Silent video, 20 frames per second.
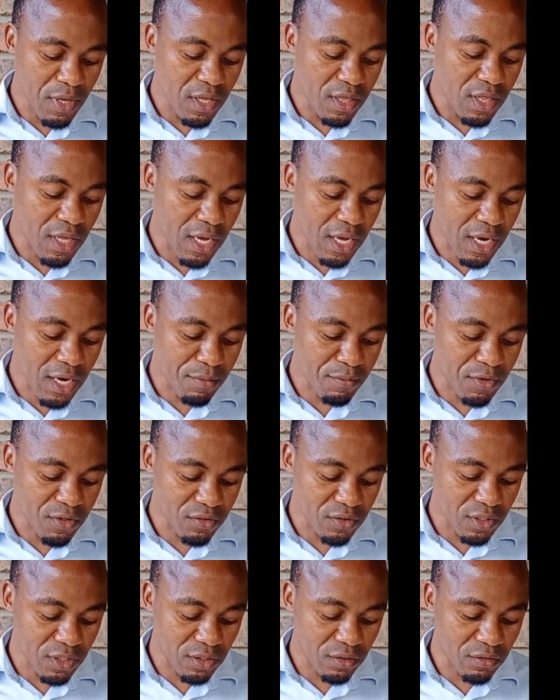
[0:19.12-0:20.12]
me the error
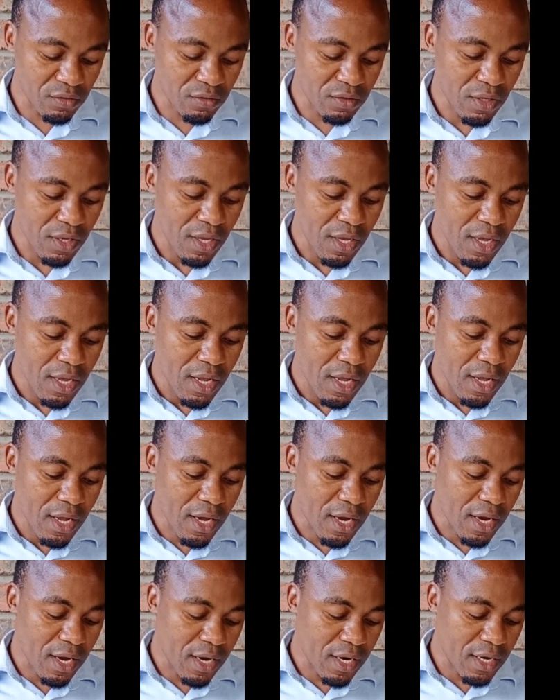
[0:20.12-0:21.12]
messages.
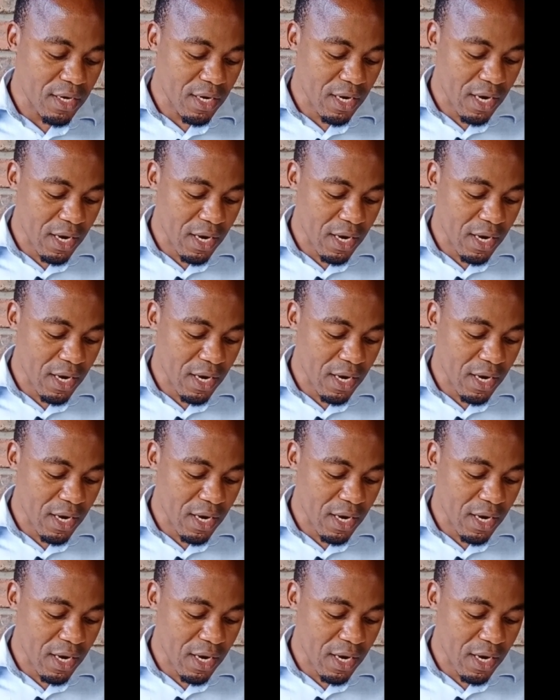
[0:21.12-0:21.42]
And